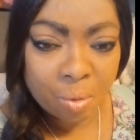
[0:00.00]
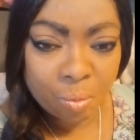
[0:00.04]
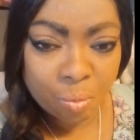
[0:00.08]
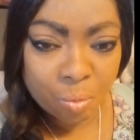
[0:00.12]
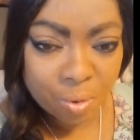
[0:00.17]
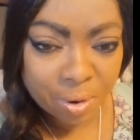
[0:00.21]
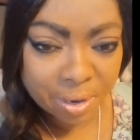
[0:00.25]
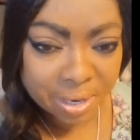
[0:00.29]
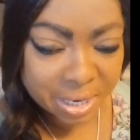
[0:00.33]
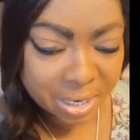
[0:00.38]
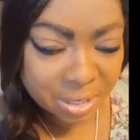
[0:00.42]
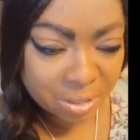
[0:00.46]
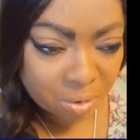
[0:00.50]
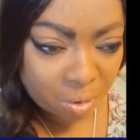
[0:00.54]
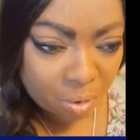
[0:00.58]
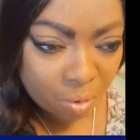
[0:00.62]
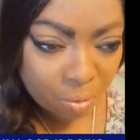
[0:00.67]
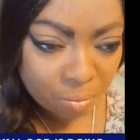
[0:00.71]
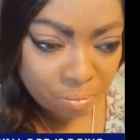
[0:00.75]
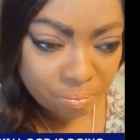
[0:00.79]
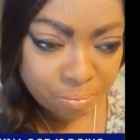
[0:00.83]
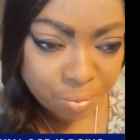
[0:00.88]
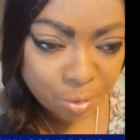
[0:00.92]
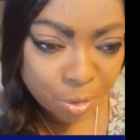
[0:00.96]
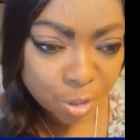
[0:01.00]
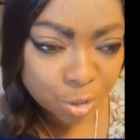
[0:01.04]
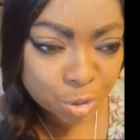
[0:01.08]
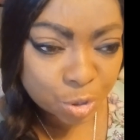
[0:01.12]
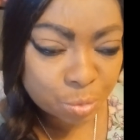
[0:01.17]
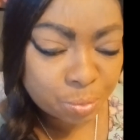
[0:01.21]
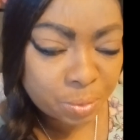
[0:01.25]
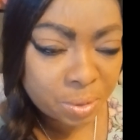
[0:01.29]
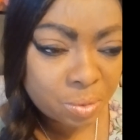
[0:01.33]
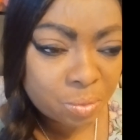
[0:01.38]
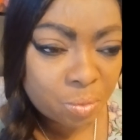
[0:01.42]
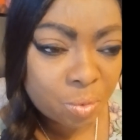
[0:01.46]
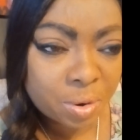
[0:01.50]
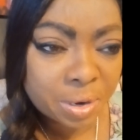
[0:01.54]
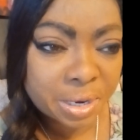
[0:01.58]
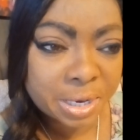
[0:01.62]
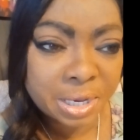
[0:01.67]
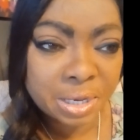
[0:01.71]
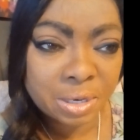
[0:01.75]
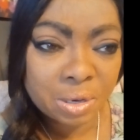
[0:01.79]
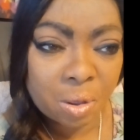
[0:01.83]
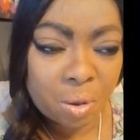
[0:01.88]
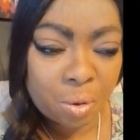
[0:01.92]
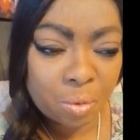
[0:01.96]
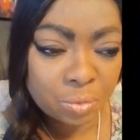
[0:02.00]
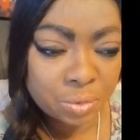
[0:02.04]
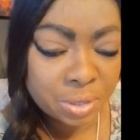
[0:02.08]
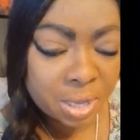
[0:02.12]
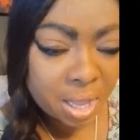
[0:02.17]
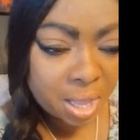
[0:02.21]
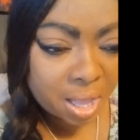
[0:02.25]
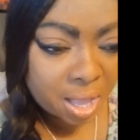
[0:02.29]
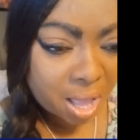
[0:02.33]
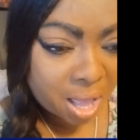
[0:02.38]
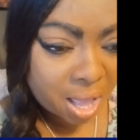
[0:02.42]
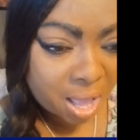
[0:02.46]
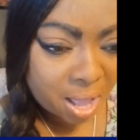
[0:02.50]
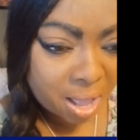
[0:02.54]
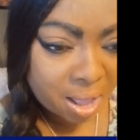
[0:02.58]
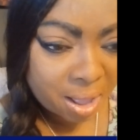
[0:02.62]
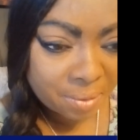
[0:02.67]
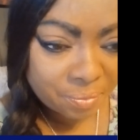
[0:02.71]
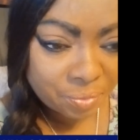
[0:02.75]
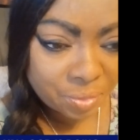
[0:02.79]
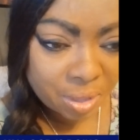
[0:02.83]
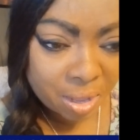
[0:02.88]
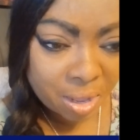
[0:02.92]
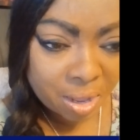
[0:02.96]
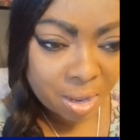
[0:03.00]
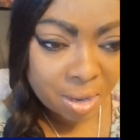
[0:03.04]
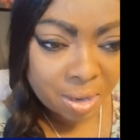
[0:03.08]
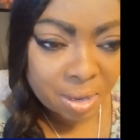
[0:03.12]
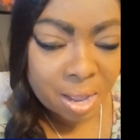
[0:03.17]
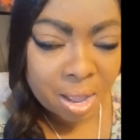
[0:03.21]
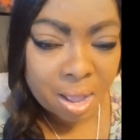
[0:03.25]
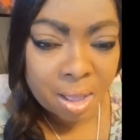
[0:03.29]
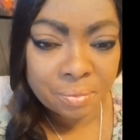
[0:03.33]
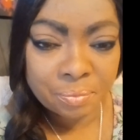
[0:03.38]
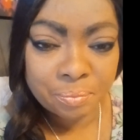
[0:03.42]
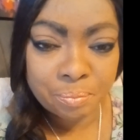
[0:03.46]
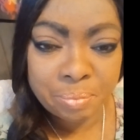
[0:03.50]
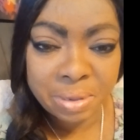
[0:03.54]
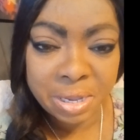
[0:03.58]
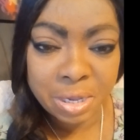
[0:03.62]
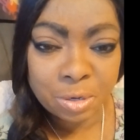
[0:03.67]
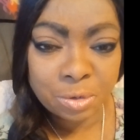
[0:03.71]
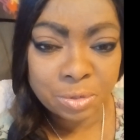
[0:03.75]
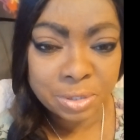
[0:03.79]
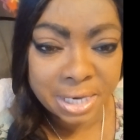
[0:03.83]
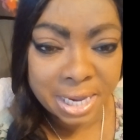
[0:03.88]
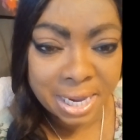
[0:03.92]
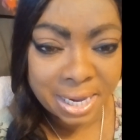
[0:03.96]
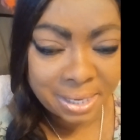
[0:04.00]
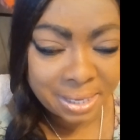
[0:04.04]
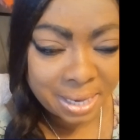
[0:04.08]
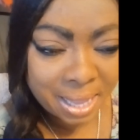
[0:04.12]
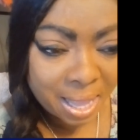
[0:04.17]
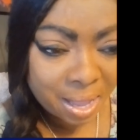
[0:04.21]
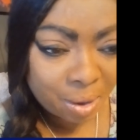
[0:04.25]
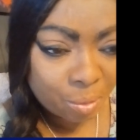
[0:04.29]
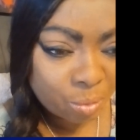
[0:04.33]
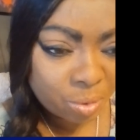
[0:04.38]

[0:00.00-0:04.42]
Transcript: Working on books, we're working on uh, uh, uh, building.